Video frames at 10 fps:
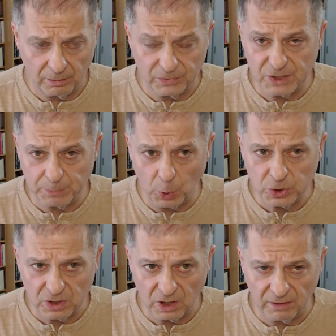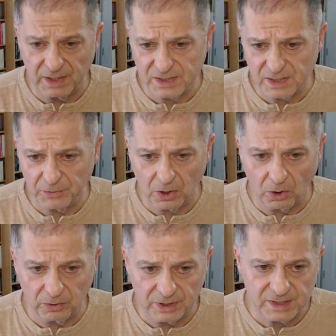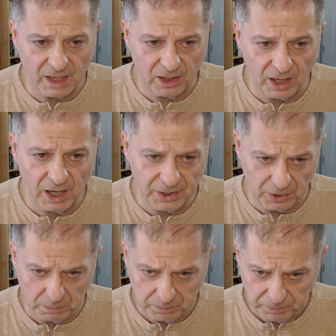disposed of in something called the sacrarium.